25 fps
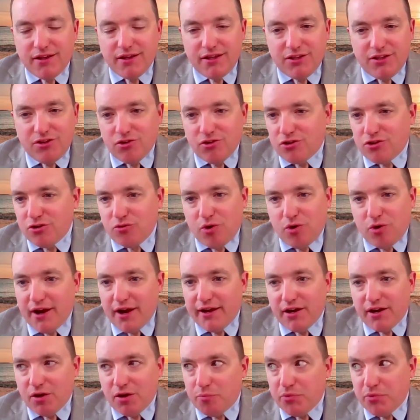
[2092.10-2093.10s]
you could
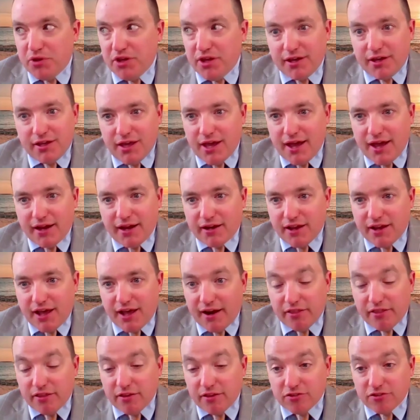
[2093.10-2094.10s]
wind up being yanked
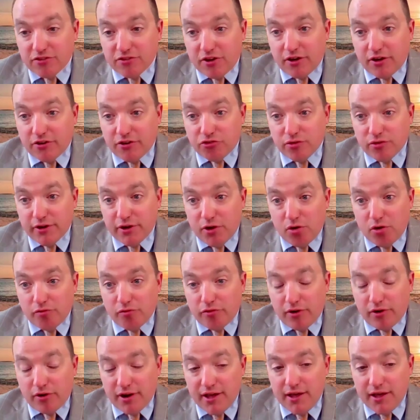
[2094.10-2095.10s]
out of this country
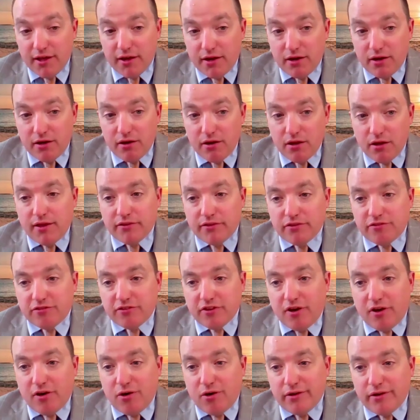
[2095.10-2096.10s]
over it. And
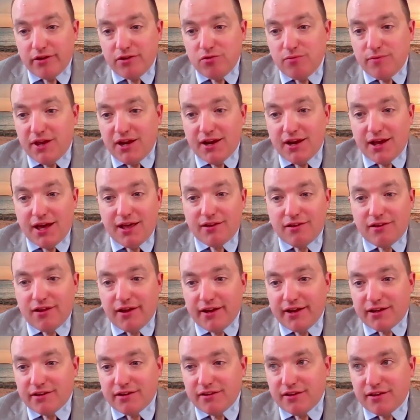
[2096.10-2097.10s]
so you may not
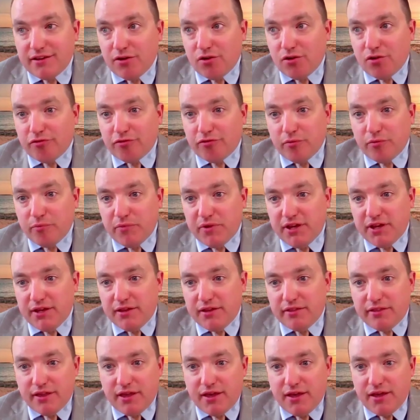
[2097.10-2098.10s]
like to hear from me
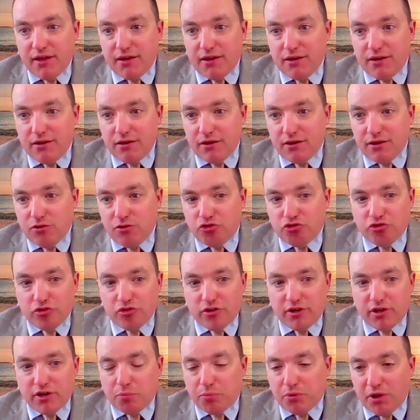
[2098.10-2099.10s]
that you
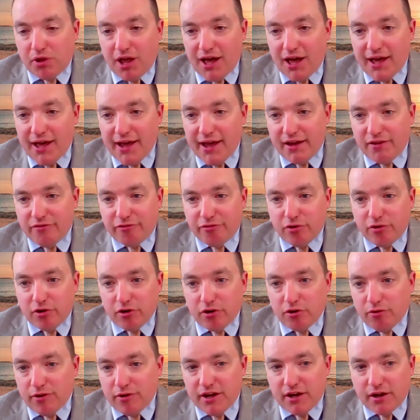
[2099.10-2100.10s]
shouldn't apply for a
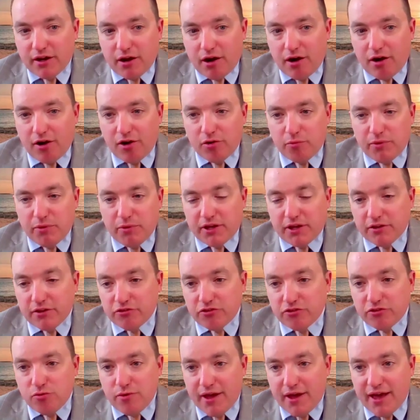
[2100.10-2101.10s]
green card because
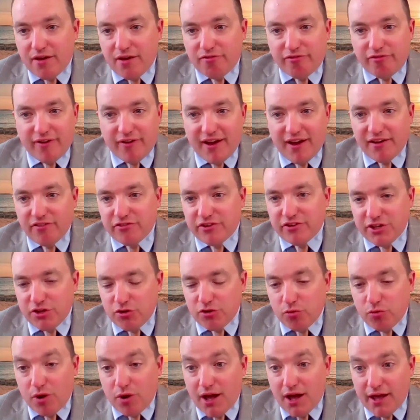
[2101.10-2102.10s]
you have 5
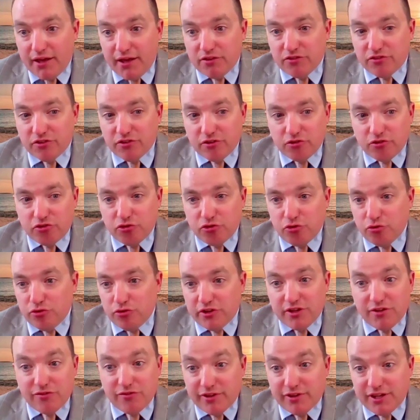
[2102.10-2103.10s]
DUIs and 2
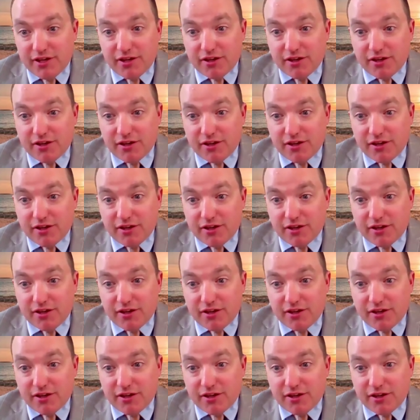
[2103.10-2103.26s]
DV